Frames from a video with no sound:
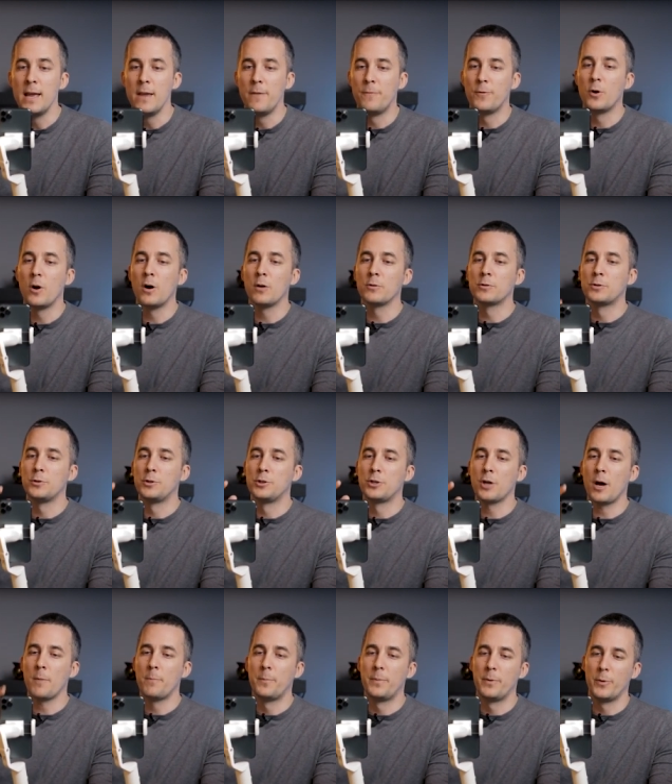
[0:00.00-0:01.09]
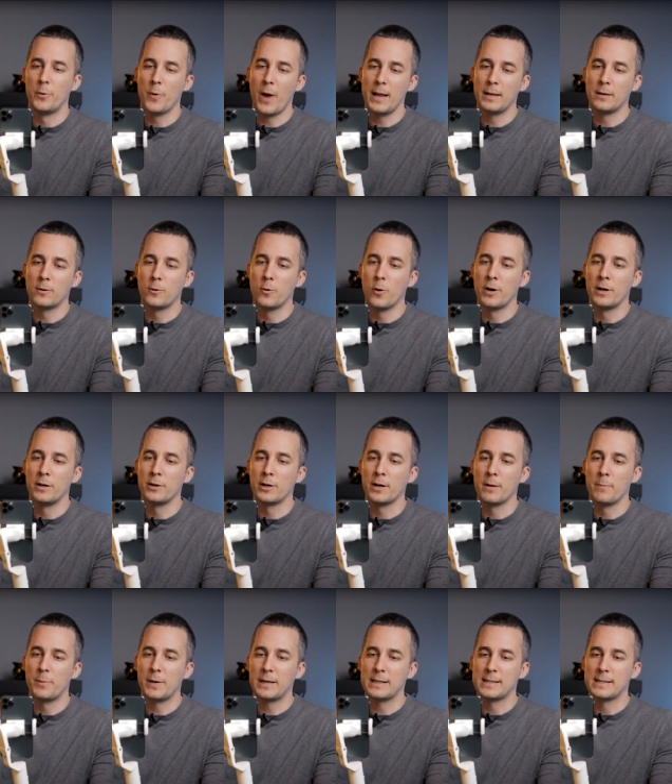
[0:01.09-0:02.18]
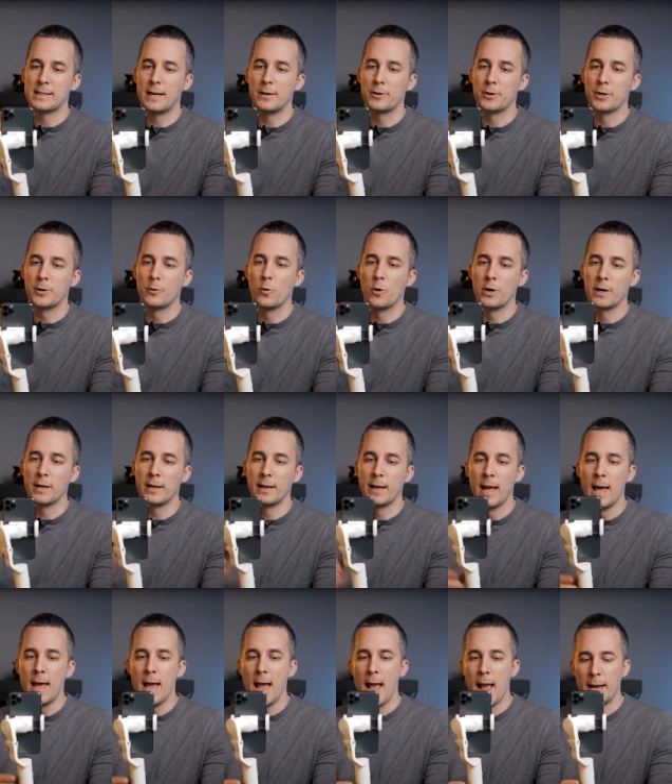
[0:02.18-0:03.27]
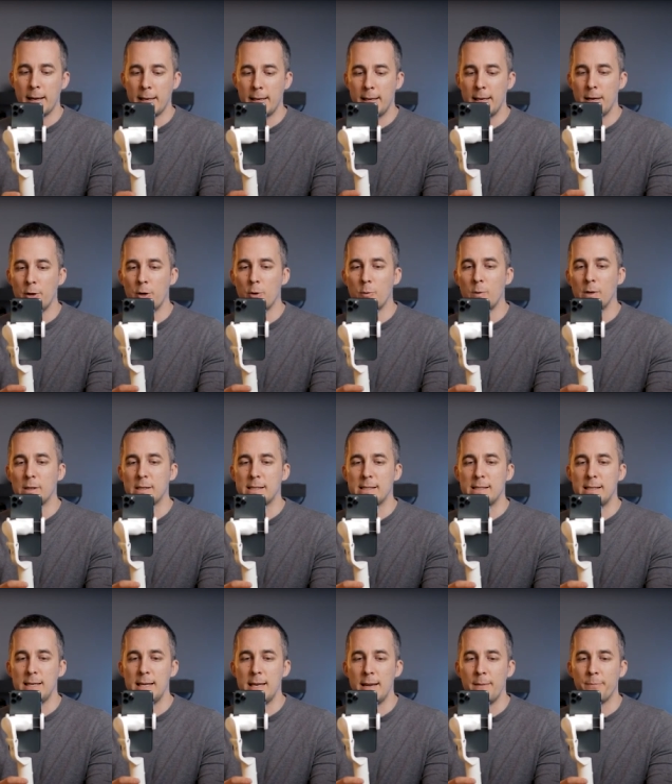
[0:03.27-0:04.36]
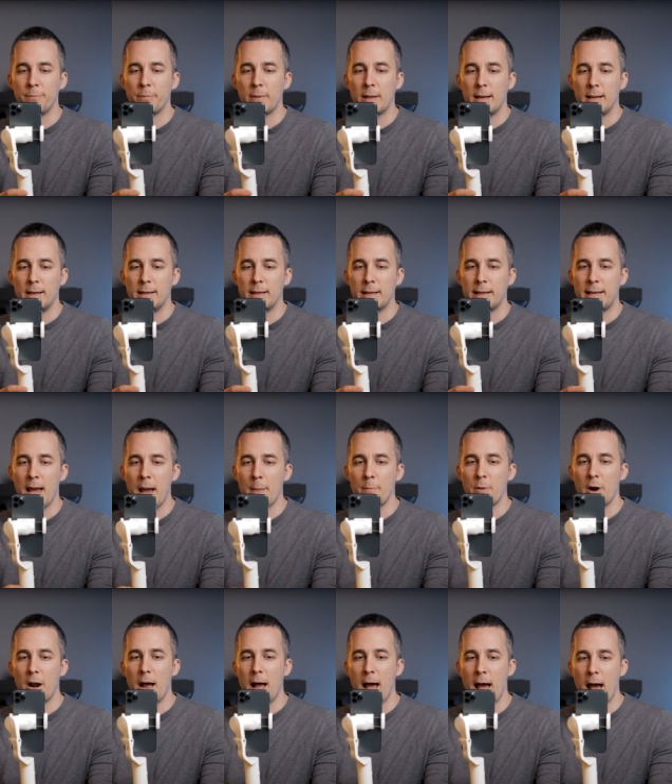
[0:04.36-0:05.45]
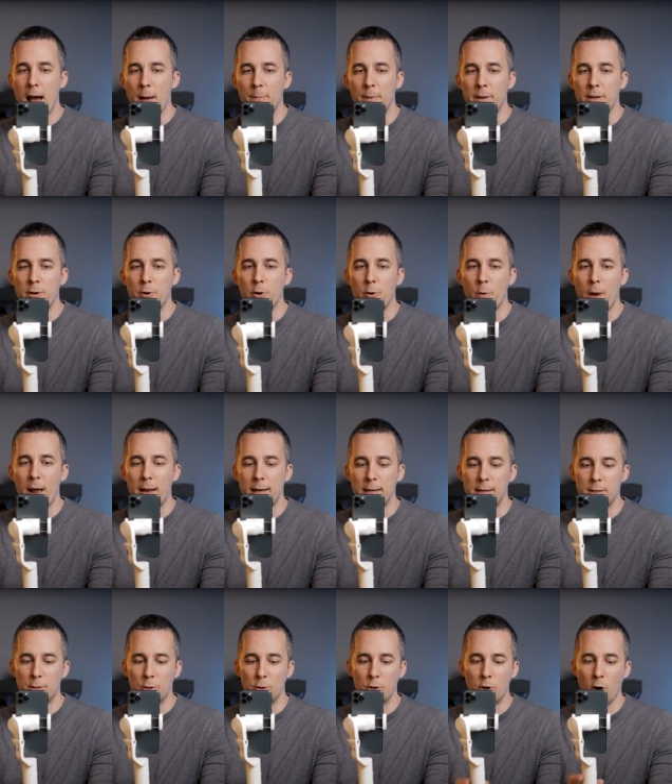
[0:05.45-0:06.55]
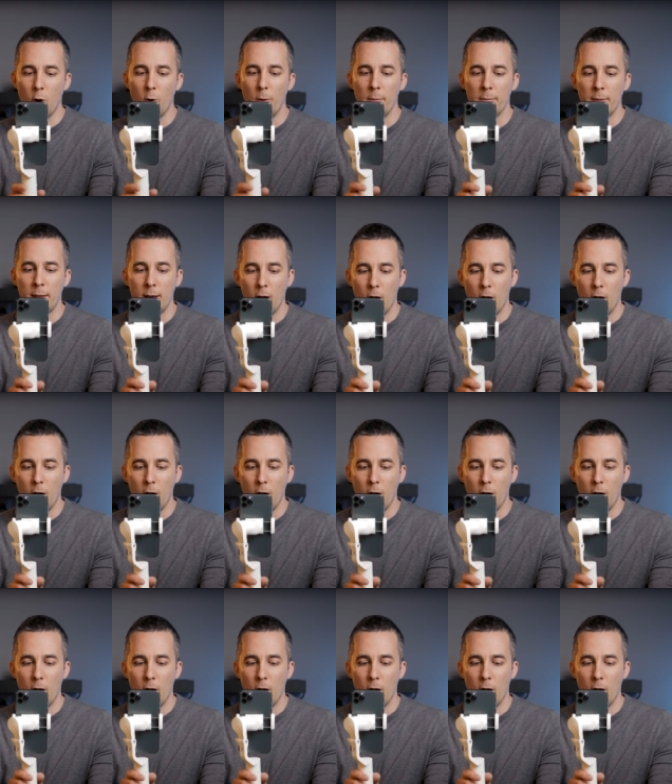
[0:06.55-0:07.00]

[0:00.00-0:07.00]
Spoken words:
If you go to top right corner, you can press start recording, and here you will see the camera app and you're ready to go.